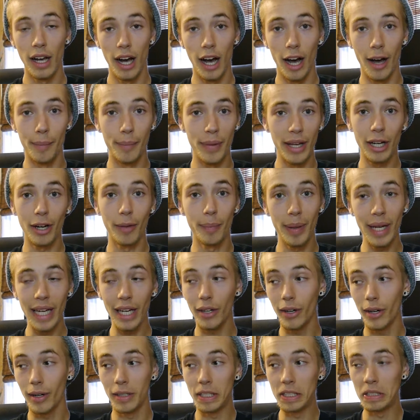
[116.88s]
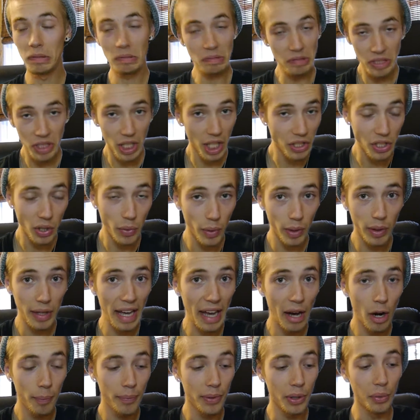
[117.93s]
a bigger beater doesn't really
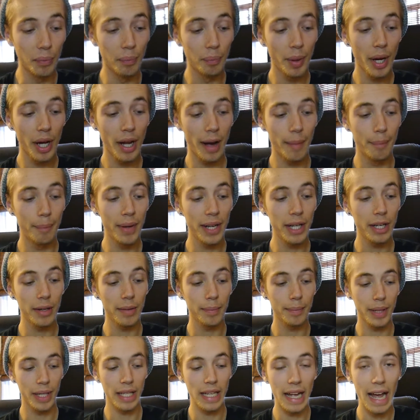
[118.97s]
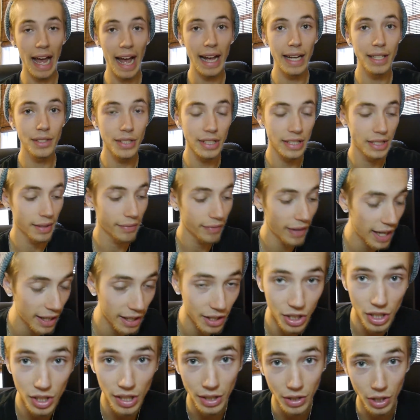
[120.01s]
help you, but it has its
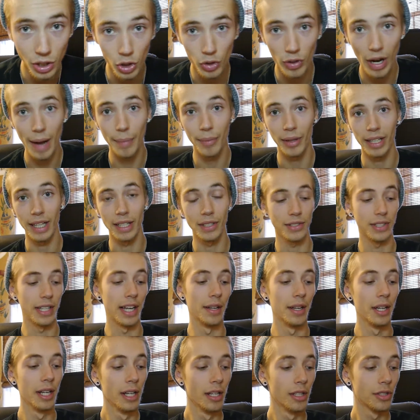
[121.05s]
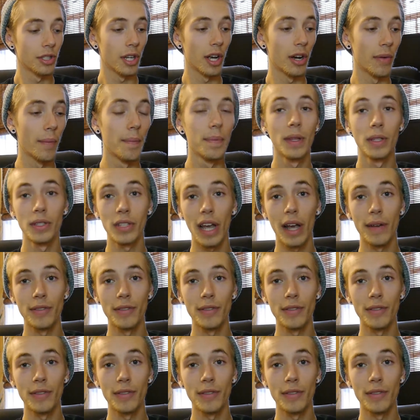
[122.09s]
advantages as a trap, like I said. So, say I